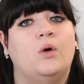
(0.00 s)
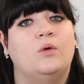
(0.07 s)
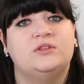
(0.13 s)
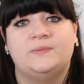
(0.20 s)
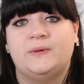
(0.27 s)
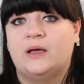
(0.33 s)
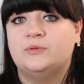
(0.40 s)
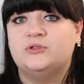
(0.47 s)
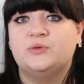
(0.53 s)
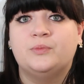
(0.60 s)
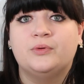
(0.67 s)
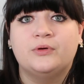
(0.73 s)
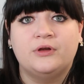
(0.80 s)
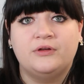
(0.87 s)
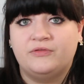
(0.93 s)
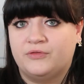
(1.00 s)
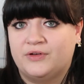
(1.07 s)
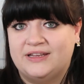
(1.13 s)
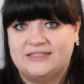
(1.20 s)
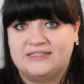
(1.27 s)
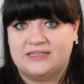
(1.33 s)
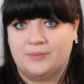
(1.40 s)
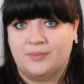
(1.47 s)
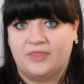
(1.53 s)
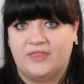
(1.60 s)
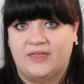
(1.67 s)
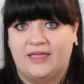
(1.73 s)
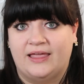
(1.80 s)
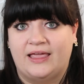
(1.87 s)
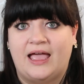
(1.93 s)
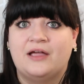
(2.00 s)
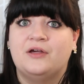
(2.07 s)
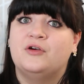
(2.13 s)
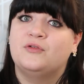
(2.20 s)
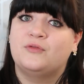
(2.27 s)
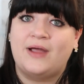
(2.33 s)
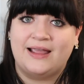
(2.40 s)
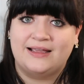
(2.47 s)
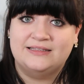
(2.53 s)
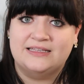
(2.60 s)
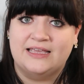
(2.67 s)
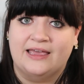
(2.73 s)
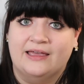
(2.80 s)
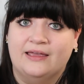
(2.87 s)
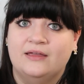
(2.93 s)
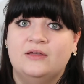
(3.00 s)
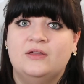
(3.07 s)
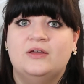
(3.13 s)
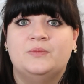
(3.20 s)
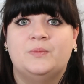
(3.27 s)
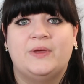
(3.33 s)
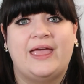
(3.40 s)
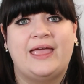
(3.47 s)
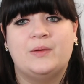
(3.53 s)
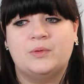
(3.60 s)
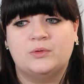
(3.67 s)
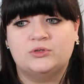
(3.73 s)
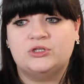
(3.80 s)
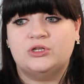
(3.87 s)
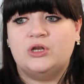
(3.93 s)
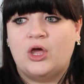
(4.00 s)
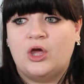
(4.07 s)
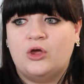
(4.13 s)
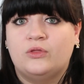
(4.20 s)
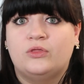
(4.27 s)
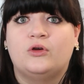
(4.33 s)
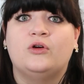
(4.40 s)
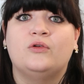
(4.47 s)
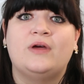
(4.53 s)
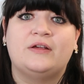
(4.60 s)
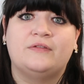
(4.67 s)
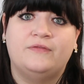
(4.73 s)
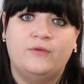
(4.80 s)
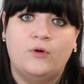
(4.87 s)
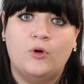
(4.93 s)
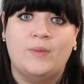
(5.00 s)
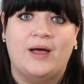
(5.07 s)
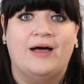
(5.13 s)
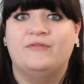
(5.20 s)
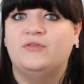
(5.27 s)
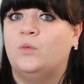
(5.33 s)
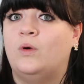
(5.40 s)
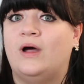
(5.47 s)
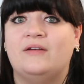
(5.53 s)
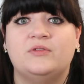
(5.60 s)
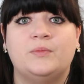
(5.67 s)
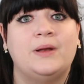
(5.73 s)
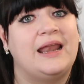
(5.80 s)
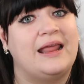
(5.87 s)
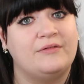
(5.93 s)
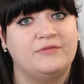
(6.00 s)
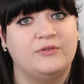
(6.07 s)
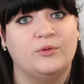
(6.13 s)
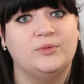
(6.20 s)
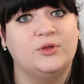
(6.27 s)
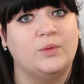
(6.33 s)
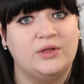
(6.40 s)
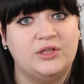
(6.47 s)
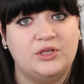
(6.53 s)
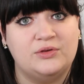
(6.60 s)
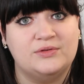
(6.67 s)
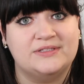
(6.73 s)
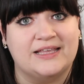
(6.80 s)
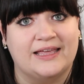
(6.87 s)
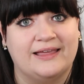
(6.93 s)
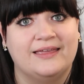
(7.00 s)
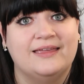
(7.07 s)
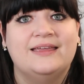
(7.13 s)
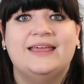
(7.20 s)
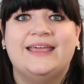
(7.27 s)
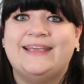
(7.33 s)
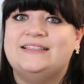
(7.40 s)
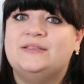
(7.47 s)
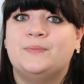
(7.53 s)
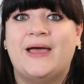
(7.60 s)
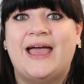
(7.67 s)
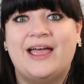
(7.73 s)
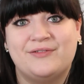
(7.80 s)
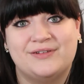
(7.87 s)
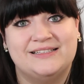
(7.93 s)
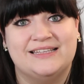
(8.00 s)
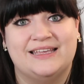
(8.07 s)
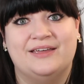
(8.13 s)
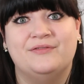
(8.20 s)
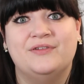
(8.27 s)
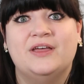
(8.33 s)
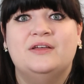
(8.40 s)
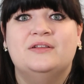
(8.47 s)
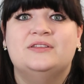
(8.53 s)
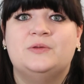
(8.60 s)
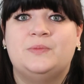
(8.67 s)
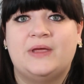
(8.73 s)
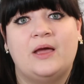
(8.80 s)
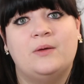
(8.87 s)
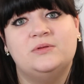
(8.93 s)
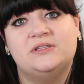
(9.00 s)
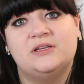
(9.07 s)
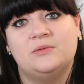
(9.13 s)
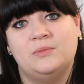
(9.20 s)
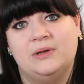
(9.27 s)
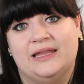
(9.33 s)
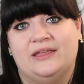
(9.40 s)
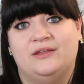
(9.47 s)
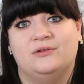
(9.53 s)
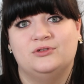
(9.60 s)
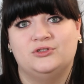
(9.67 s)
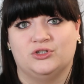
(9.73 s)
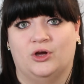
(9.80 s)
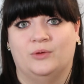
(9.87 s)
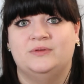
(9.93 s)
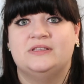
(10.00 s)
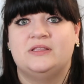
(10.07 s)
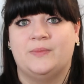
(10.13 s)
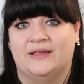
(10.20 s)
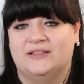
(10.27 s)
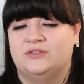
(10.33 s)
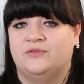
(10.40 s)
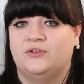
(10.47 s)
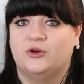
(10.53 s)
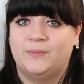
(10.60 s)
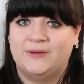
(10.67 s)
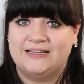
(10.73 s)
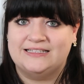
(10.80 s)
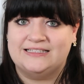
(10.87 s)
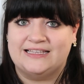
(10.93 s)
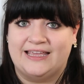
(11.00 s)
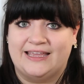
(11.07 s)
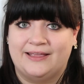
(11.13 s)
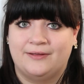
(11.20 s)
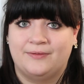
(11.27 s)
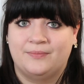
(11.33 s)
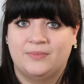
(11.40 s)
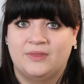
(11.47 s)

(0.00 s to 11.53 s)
or to be able to proofread something and correct it, be able to know the correct format for whatever platform you are using is imperative to be able to complete your job to the best of your ability.